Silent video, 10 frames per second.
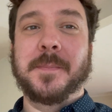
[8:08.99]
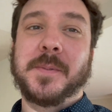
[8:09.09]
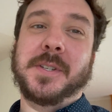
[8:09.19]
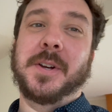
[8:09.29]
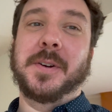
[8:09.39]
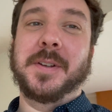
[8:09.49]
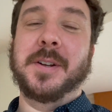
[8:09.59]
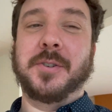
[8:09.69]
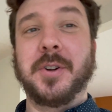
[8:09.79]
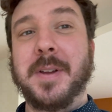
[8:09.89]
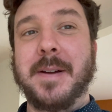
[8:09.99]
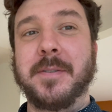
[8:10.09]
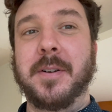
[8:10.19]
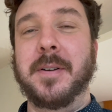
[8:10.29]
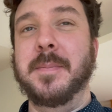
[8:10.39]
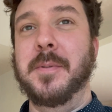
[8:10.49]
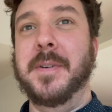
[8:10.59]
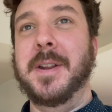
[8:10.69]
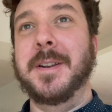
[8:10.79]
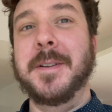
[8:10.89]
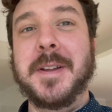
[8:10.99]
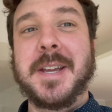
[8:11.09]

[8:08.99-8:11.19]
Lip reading: so shortly after moving in.